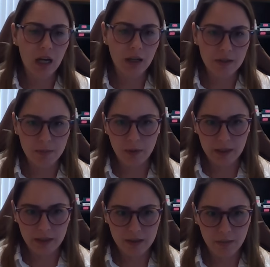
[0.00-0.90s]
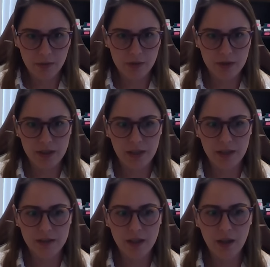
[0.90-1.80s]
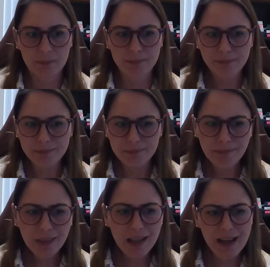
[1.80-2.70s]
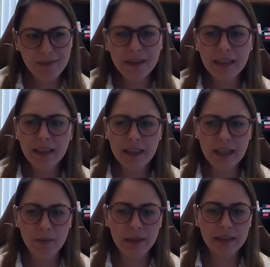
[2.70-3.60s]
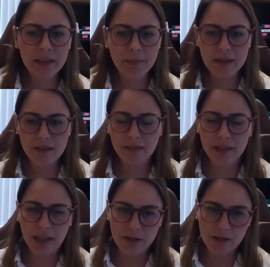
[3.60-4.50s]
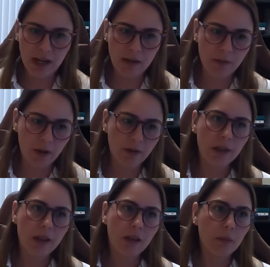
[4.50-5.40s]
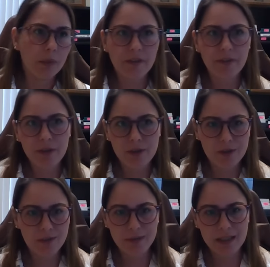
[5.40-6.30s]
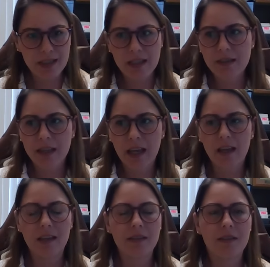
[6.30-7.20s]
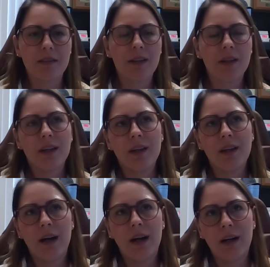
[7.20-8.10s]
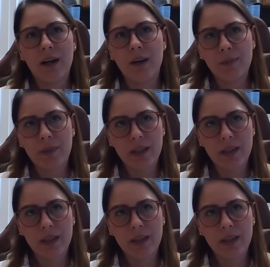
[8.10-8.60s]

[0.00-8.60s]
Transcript: smoke exposure studies. So I think it really depends on the age animal, previous disease case, um,